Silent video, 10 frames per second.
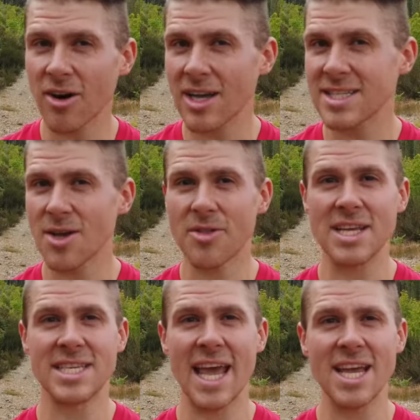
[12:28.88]
across
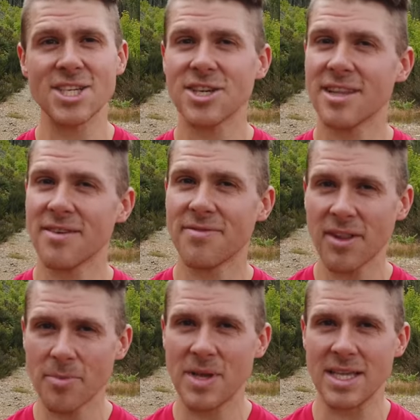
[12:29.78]
Southeast Asia and the
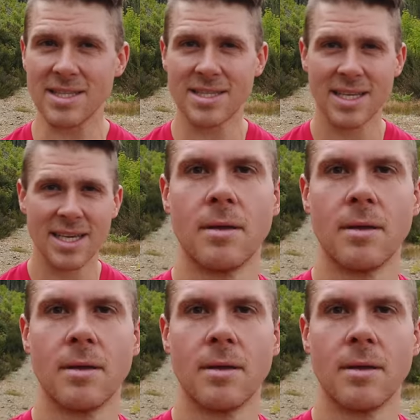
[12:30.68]
Philippines.